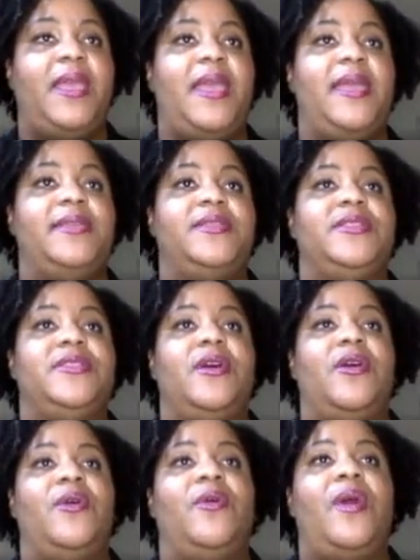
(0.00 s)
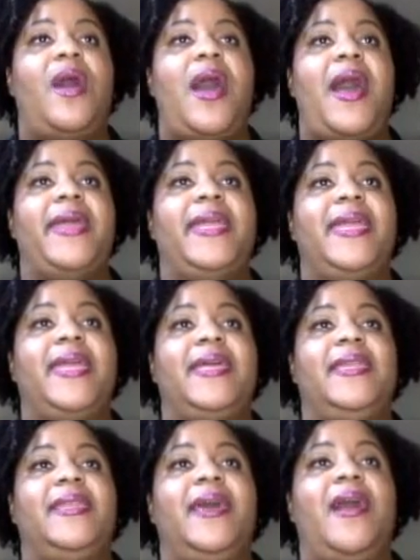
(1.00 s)
And so I
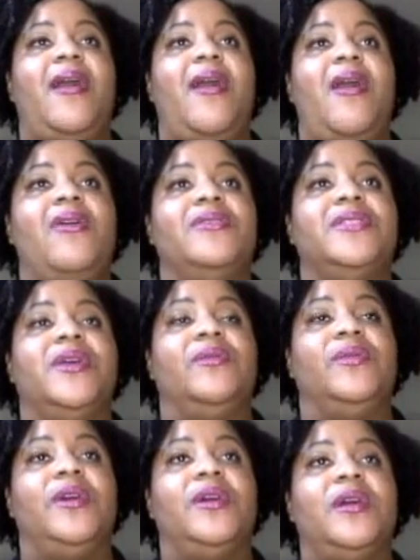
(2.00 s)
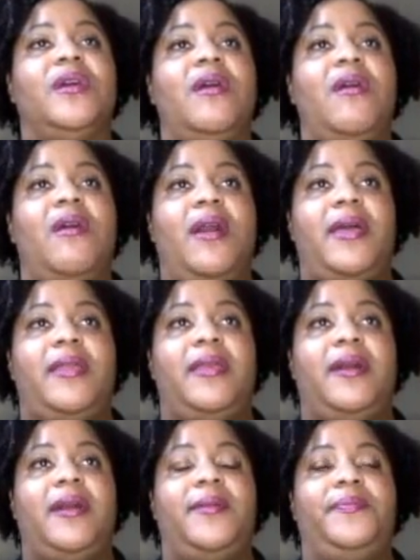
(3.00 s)
can also look
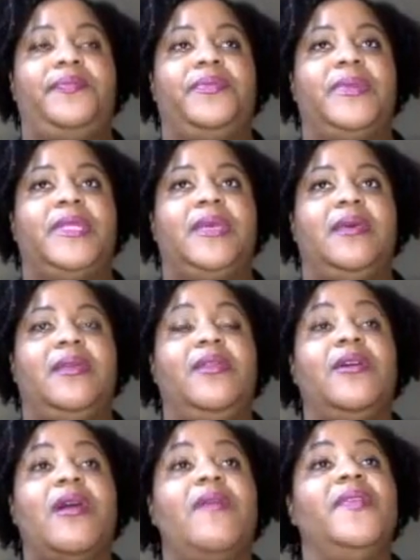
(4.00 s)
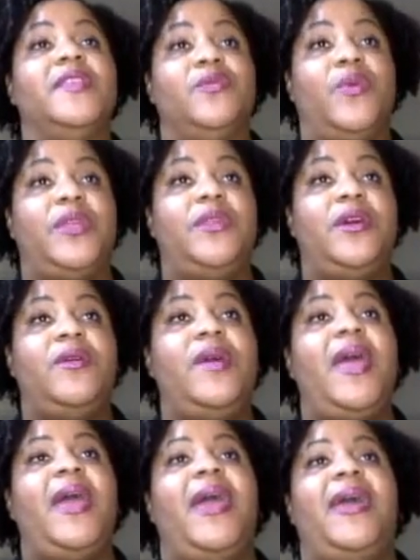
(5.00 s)
on this window,
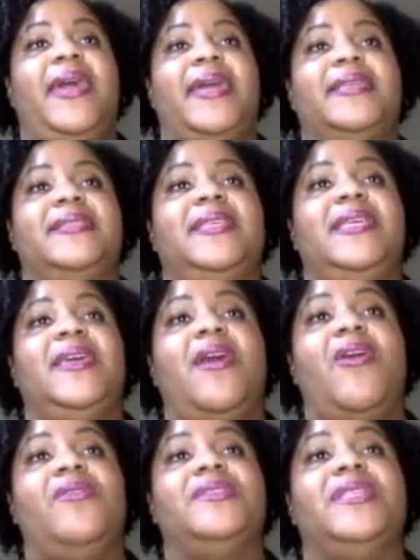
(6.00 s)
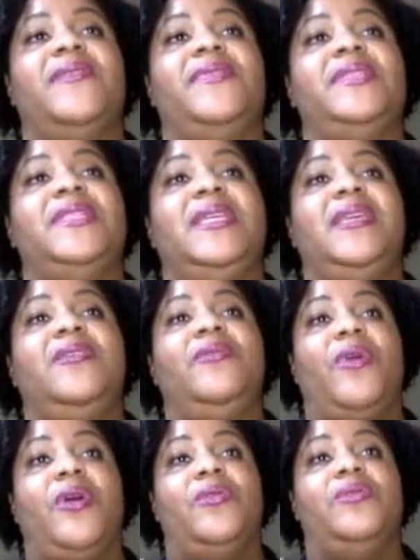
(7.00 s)
and I can see that all 17
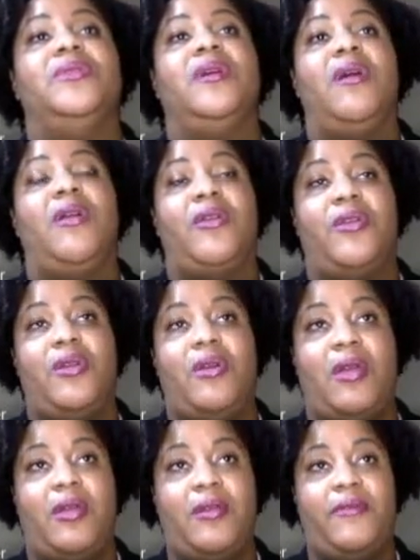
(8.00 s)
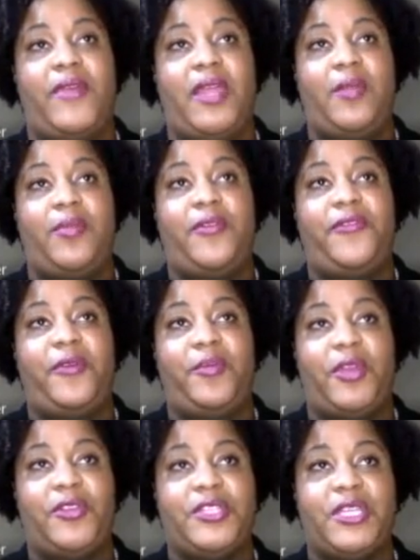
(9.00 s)
rows are available for
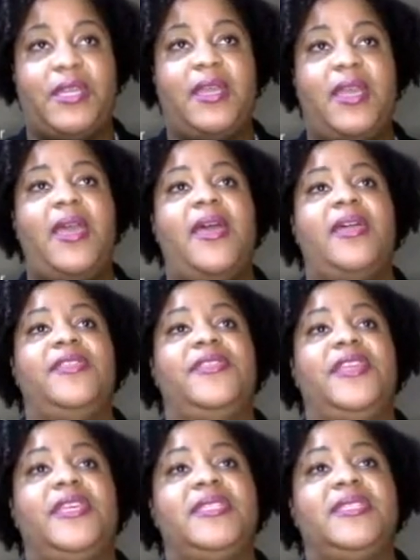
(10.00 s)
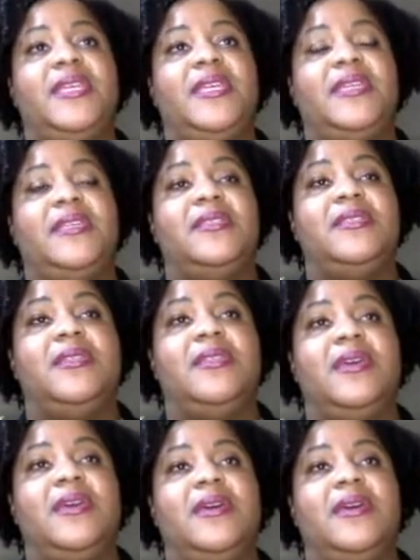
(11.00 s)
merging. This is
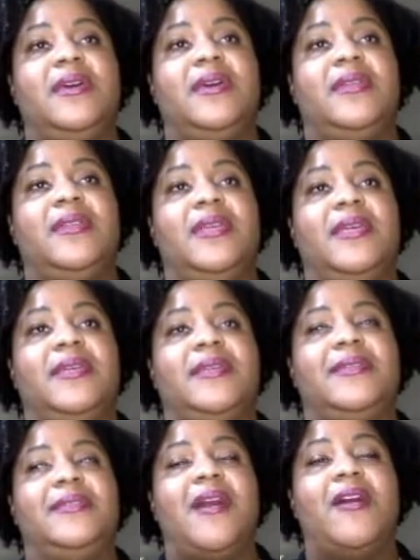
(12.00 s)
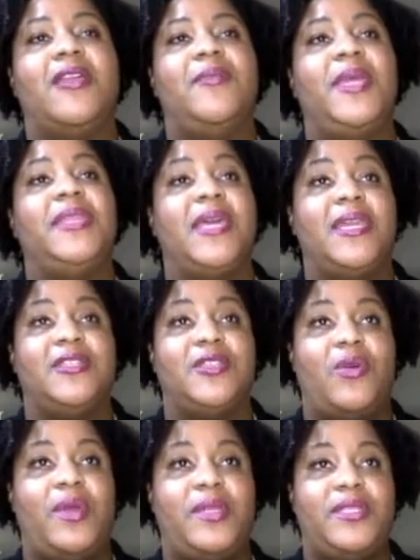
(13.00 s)
the document that is
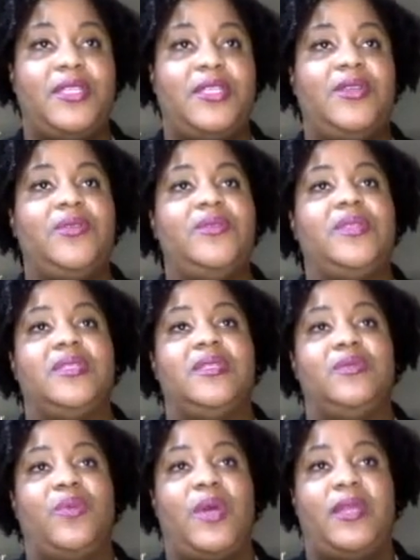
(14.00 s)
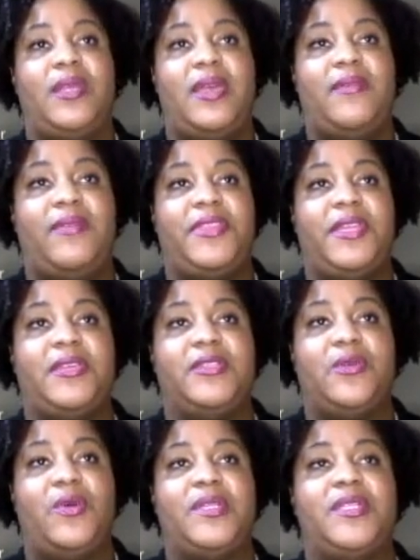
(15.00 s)
going to use. This is what everything is
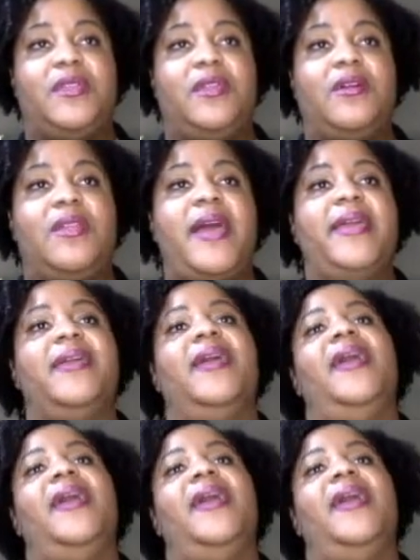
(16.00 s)
going to look like.